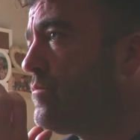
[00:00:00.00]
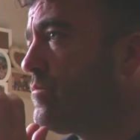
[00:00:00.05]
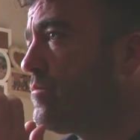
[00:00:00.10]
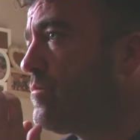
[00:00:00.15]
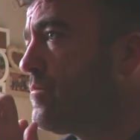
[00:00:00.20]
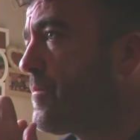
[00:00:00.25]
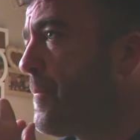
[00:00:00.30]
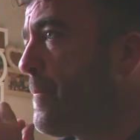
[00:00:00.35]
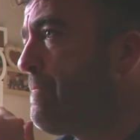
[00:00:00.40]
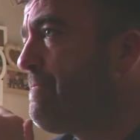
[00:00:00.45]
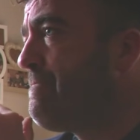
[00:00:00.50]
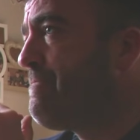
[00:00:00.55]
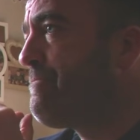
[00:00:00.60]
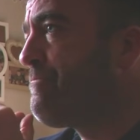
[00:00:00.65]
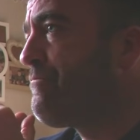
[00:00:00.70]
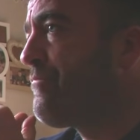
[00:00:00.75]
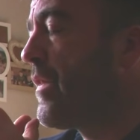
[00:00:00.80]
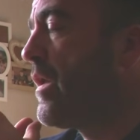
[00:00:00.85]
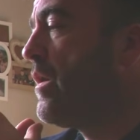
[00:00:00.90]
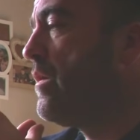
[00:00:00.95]
carrying
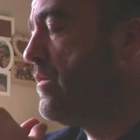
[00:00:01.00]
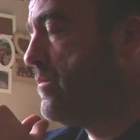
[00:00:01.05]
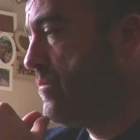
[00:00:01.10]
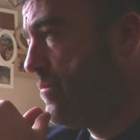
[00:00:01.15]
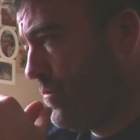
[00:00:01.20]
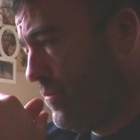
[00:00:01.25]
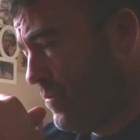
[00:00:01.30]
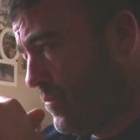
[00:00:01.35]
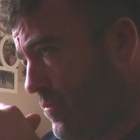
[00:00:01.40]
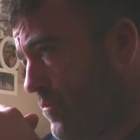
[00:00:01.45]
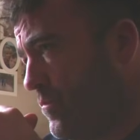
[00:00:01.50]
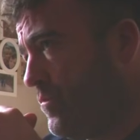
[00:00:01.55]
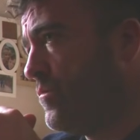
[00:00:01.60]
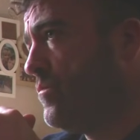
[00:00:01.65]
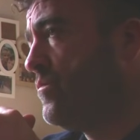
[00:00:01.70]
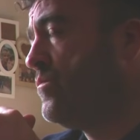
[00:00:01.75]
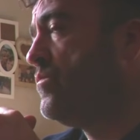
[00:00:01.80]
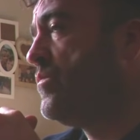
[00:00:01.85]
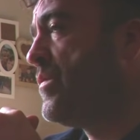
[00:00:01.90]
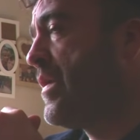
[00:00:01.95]
radios, aren't they? Response
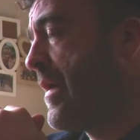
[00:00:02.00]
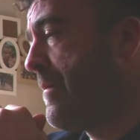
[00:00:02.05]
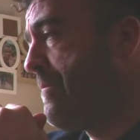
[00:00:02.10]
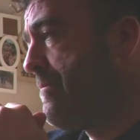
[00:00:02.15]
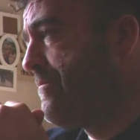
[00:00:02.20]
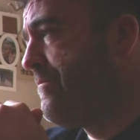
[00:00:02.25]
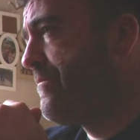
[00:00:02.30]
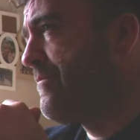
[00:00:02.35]
radio. Yeah.